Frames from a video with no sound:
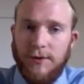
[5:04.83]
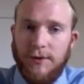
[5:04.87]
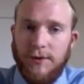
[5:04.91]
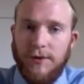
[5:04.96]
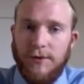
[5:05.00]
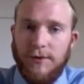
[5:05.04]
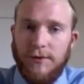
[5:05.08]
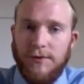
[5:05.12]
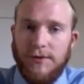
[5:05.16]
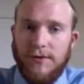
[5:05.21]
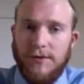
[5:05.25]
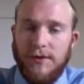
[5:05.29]

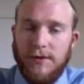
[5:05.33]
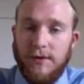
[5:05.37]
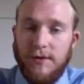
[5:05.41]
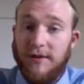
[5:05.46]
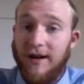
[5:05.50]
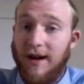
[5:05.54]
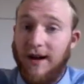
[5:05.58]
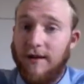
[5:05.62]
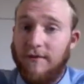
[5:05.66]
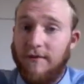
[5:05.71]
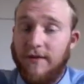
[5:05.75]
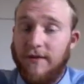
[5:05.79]
use
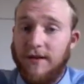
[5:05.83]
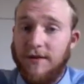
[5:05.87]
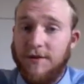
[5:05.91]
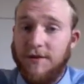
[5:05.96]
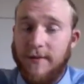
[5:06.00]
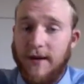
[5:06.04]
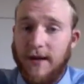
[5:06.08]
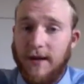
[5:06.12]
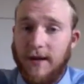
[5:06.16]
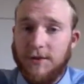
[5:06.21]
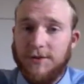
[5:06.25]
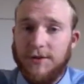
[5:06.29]
graphene to
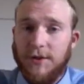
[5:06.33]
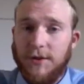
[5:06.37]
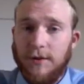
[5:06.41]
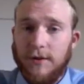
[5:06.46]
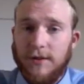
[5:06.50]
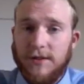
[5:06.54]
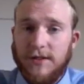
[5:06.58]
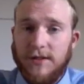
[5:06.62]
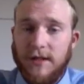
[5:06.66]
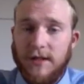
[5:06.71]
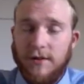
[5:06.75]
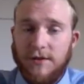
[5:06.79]
make
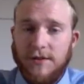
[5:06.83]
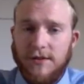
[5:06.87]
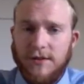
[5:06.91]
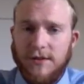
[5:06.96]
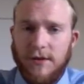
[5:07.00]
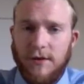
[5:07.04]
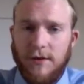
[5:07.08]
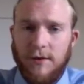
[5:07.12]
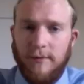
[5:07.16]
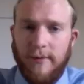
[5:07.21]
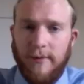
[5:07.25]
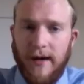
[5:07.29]
solar cells and
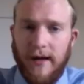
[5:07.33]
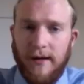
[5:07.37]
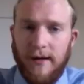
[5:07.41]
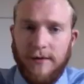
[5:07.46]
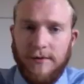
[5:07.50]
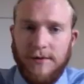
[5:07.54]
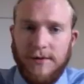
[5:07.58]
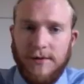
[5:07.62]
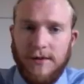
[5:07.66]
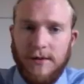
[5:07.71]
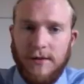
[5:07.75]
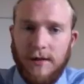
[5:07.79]
solar
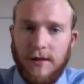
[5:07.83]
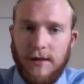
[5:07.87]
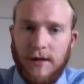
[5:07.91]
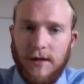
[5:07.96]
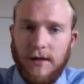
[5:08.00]
panels.